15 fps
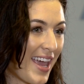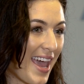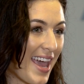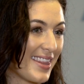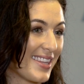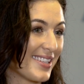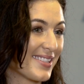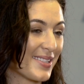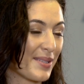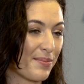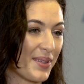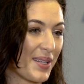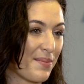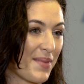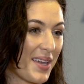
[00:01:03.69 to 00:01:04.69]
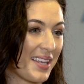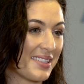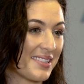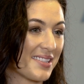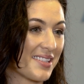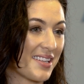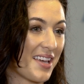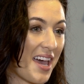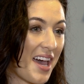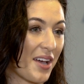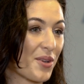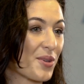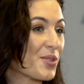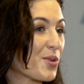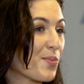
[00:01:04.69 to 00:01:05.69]
And this simply means,
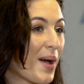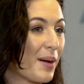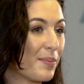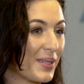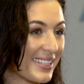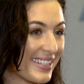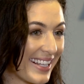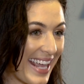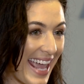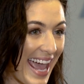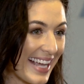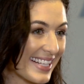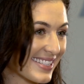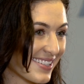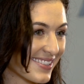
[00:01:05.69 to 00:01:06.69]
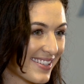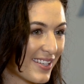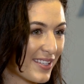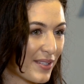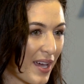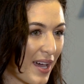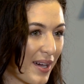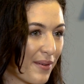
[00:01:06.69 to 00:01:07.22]
could you publicly access it,